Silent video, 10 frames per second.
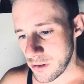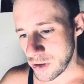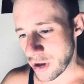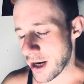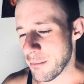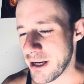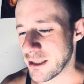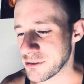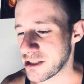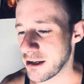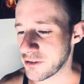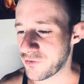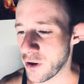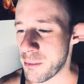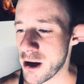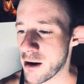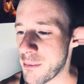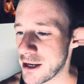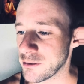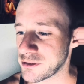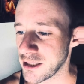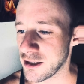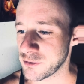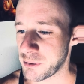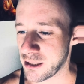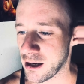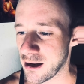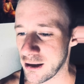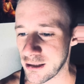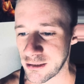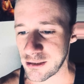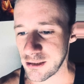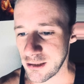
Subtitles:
trying to make themselves feel better about themselves, because